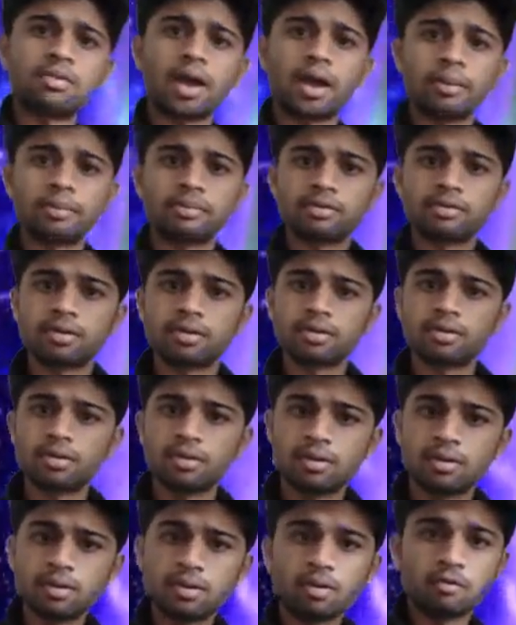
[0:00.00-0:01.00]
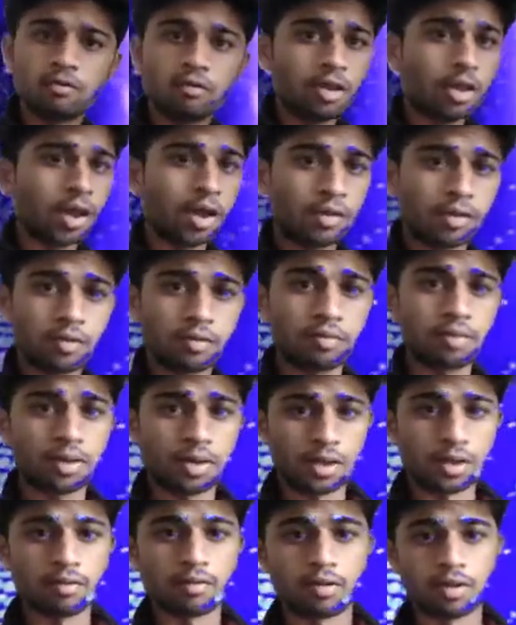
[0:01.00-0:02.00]
Sometimes we
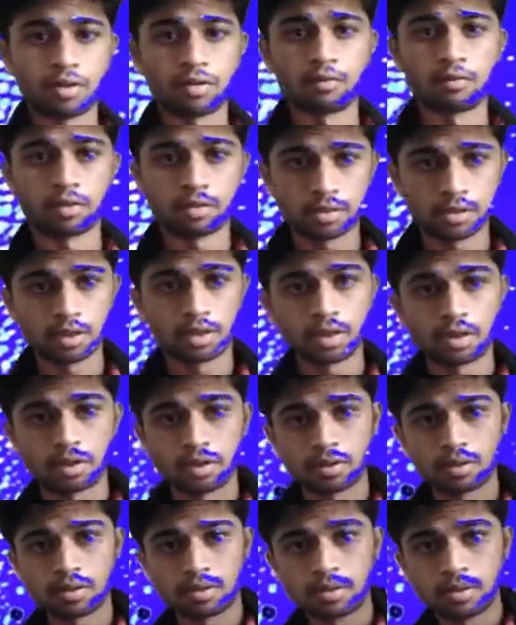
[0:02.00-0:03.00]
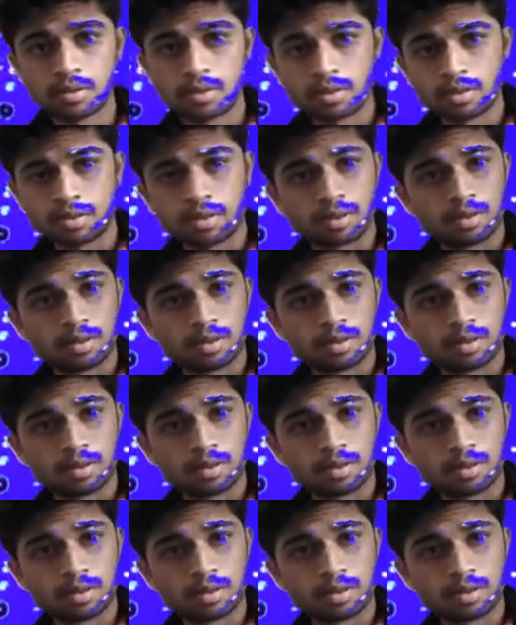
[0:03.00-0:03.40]
have to believe in one thing